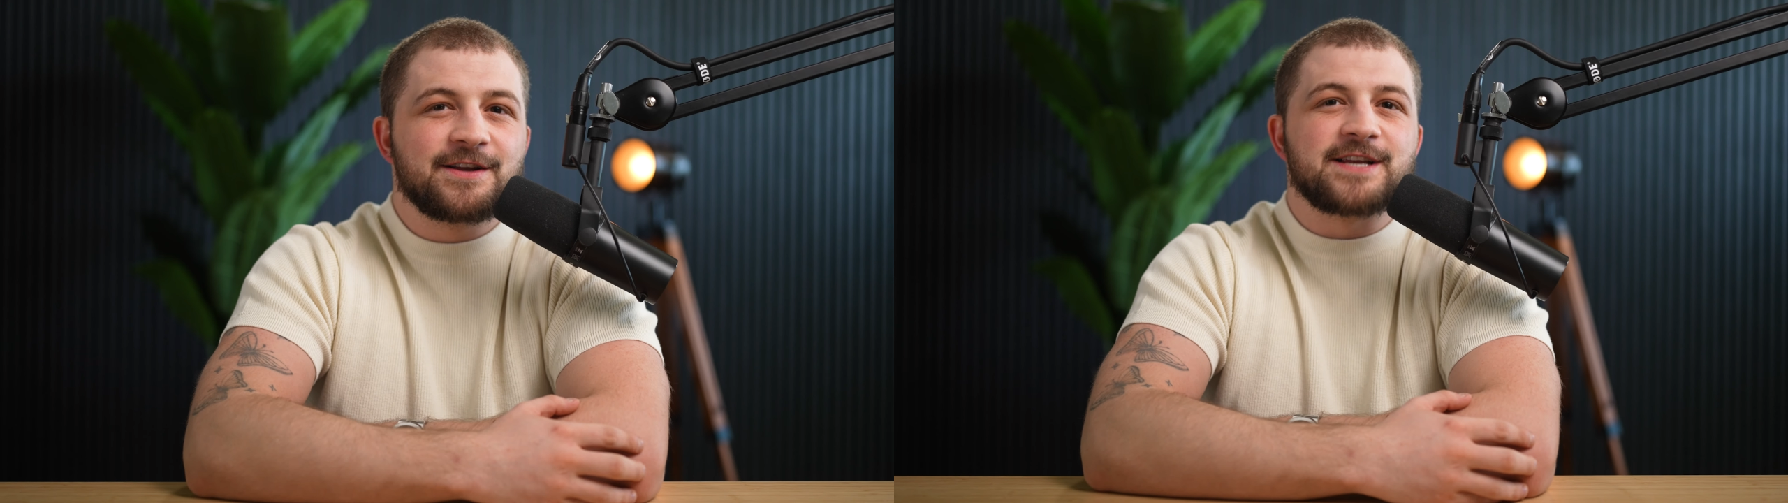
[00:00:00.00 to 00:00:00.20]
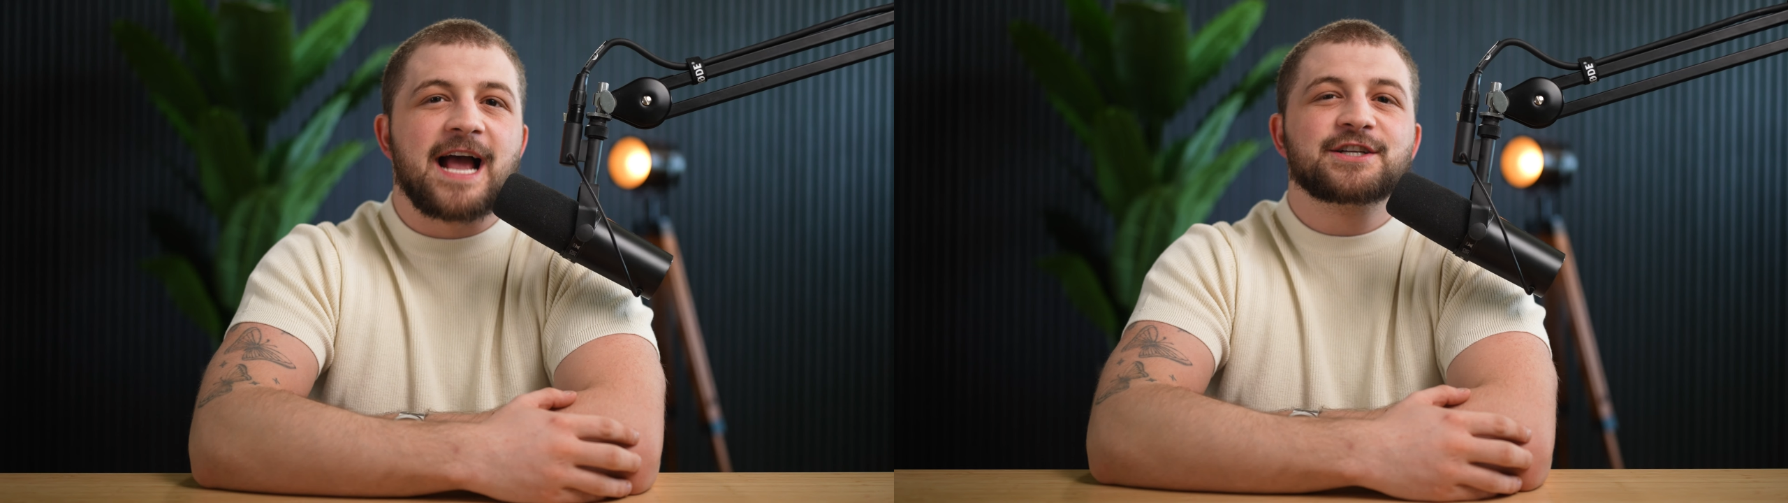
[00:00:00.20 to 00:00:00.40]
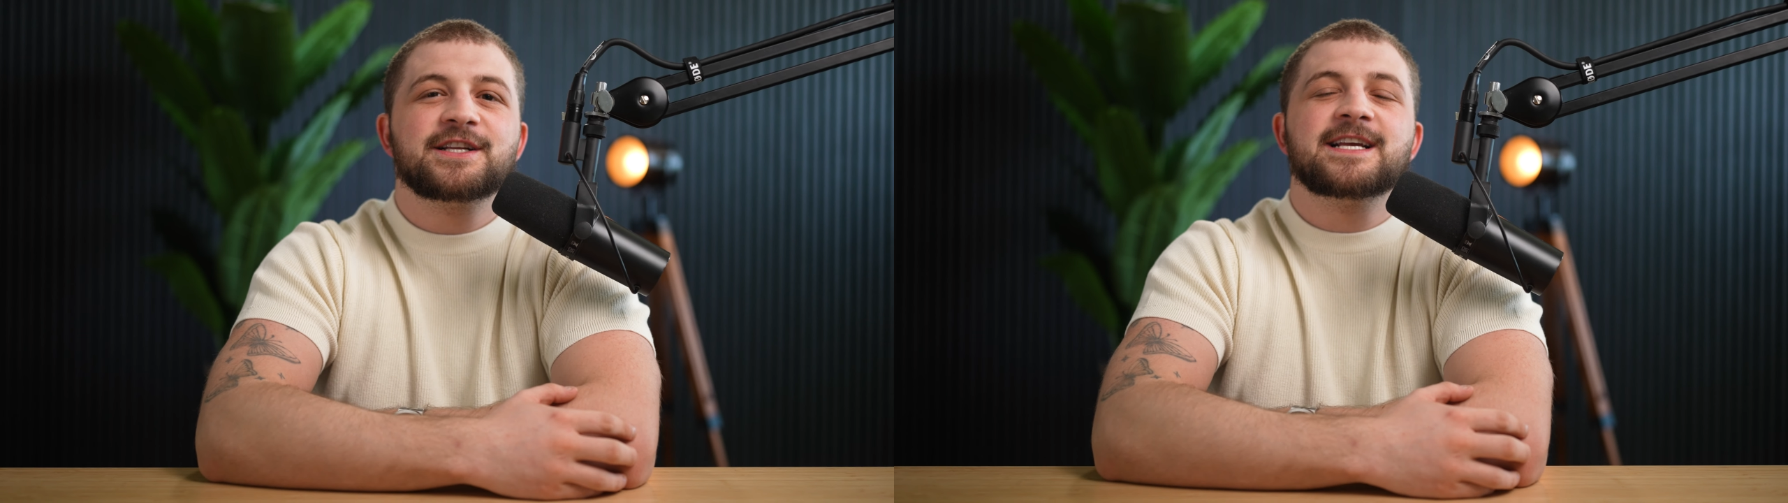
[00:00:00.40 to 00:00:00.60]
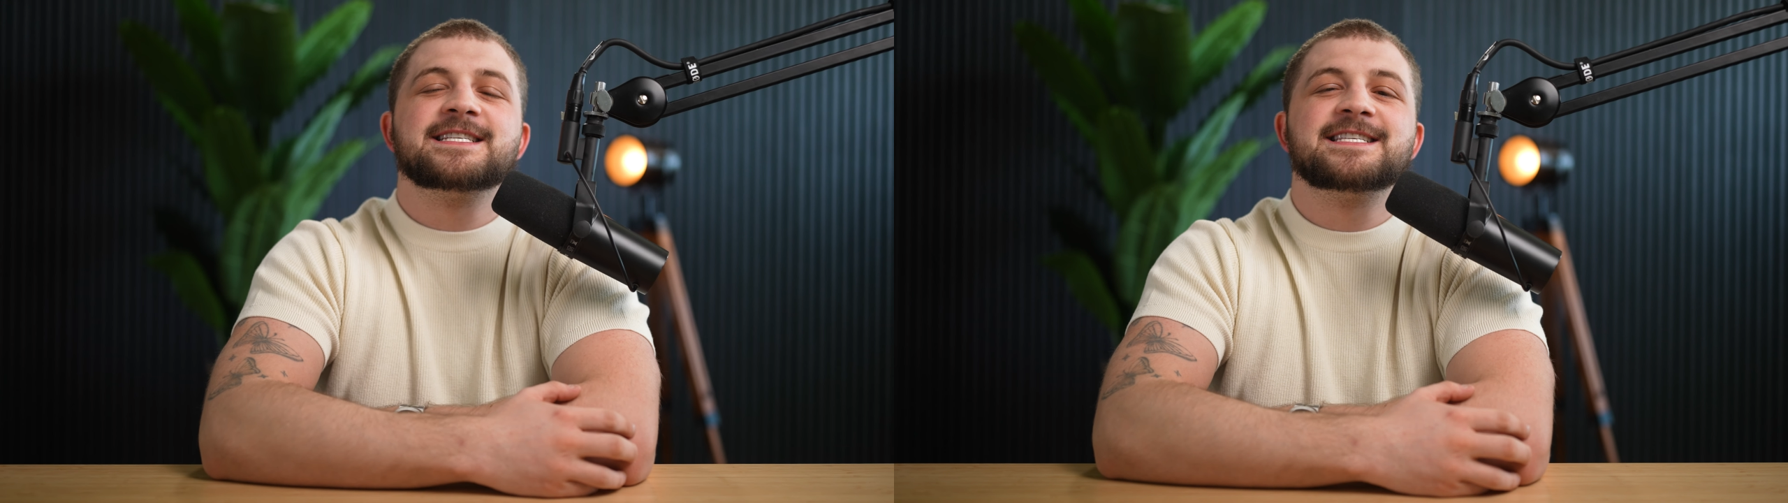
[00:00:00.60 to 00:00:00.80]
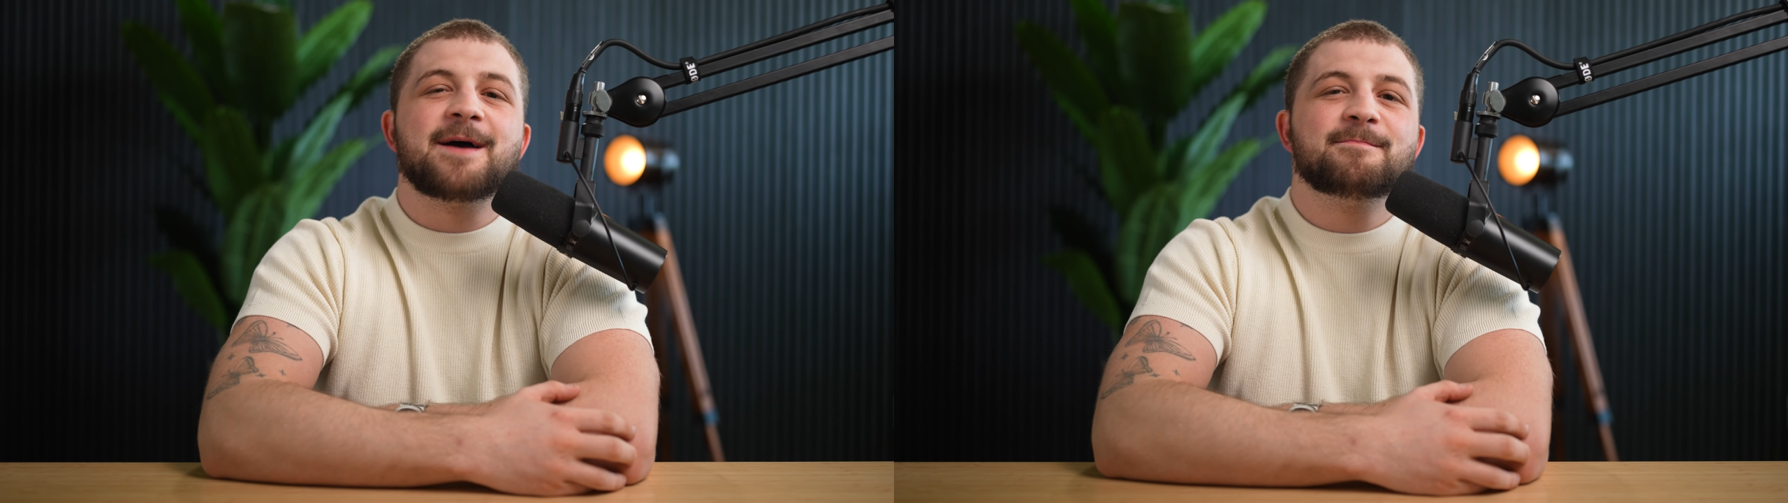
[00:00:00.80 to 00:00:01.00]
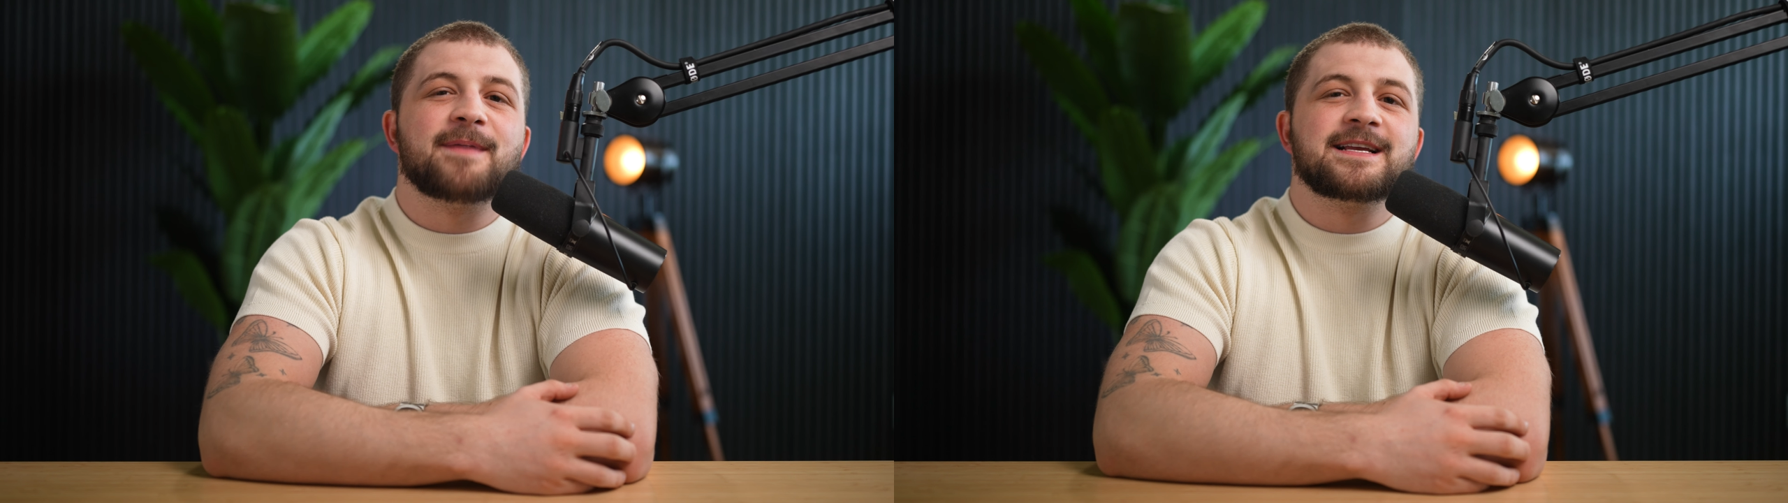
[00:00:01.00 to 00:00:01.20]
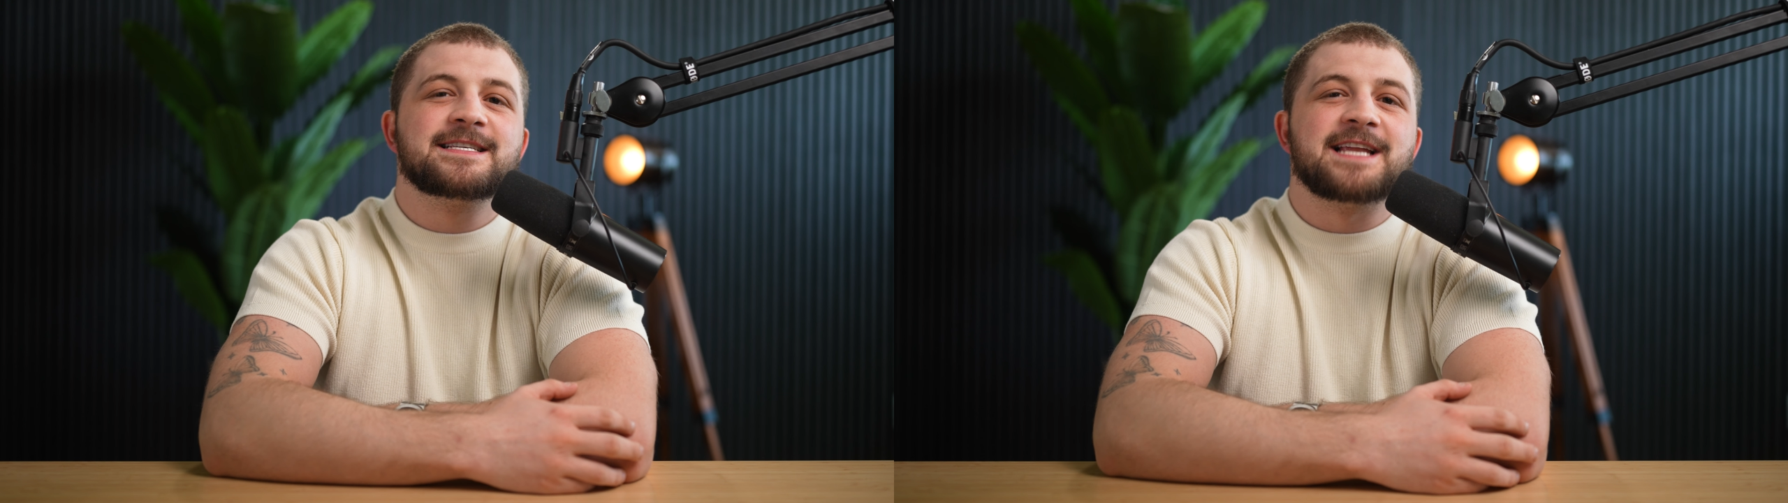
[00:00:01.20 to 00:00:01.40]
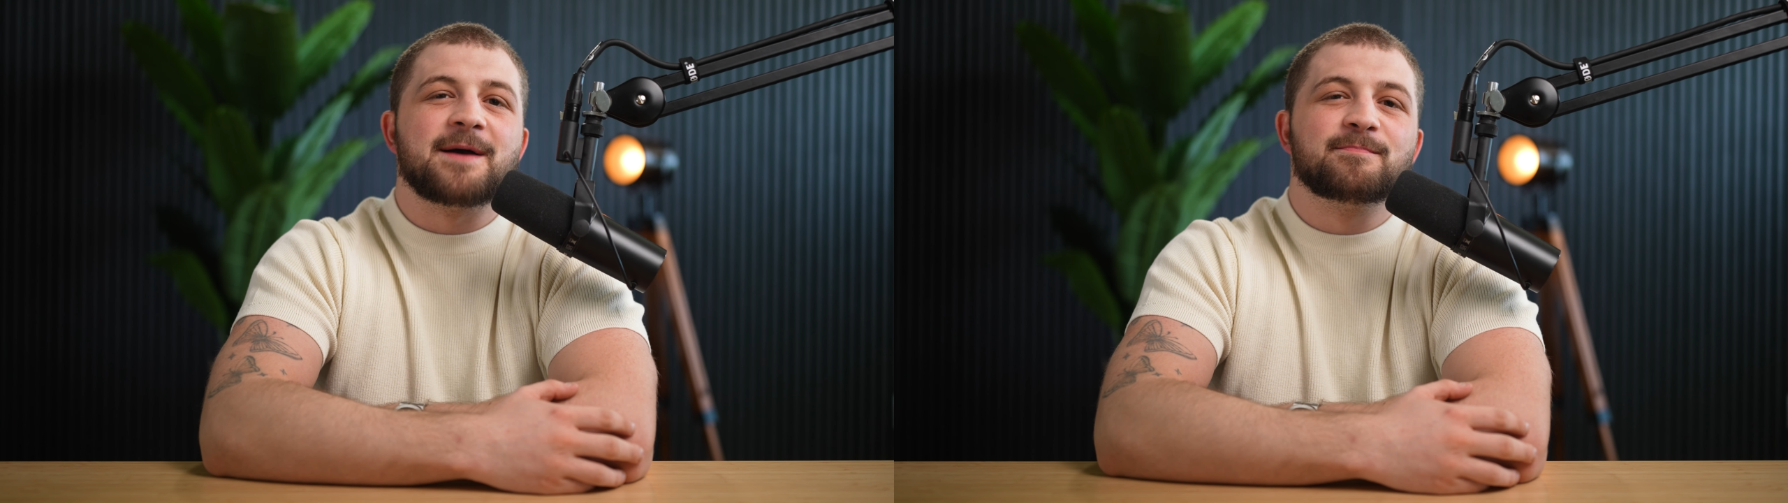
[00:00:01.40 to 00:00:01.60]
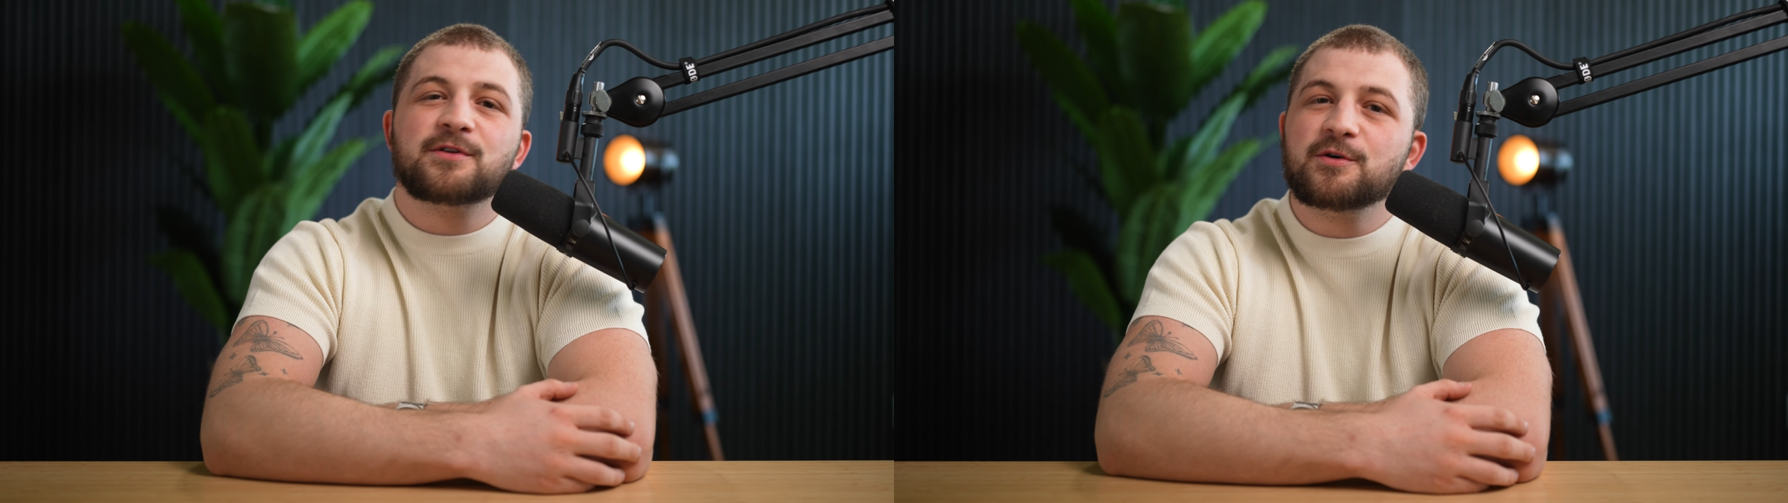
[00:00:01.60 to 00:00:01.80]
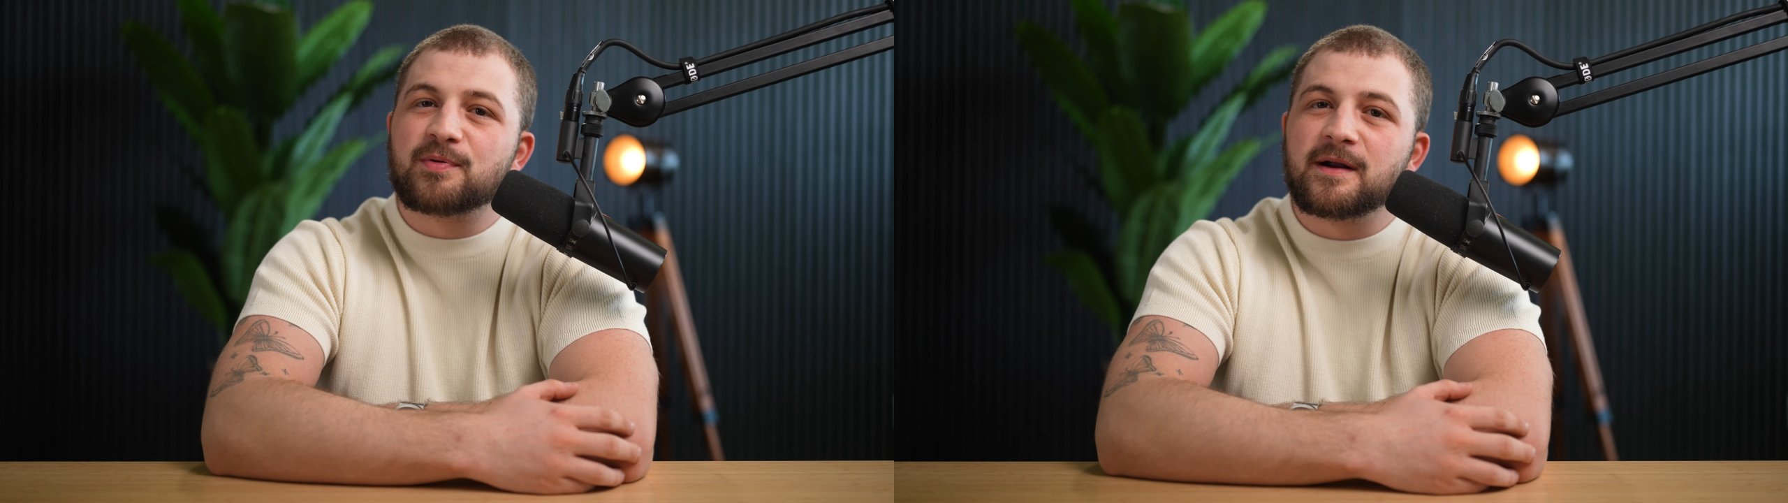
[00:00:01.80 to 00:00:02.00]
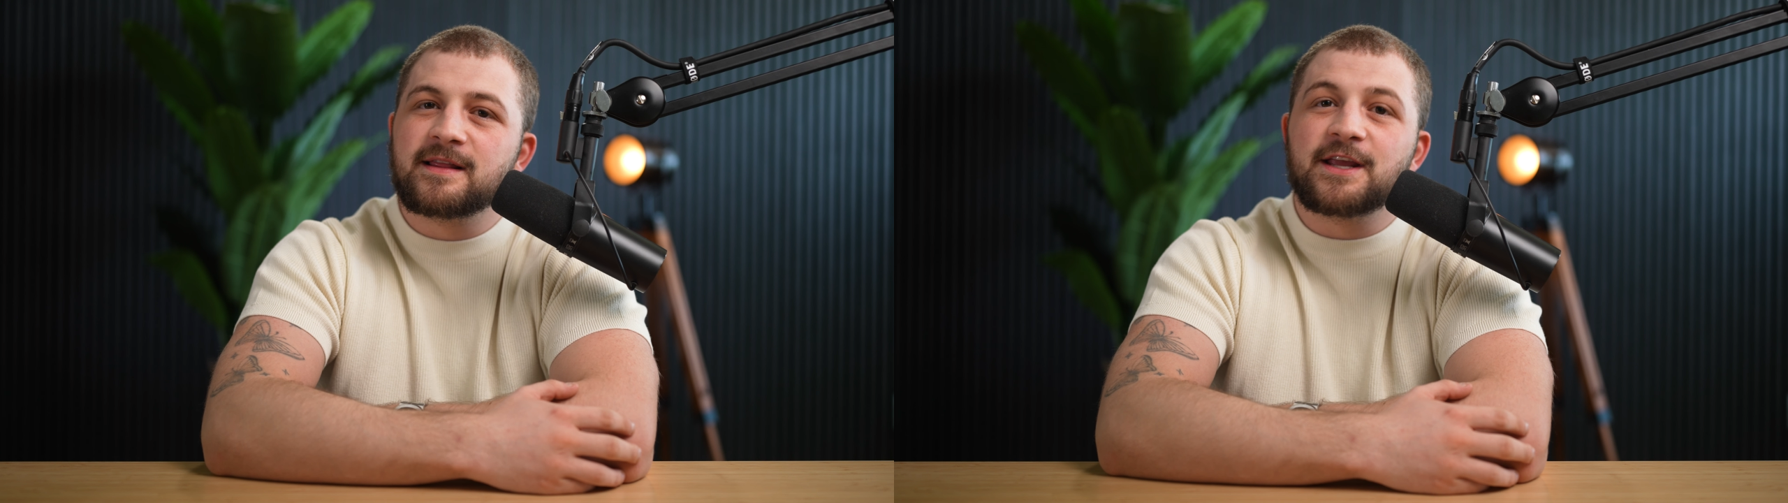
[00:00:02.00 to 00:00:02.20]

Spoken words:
there's actually a step-by-step blueprint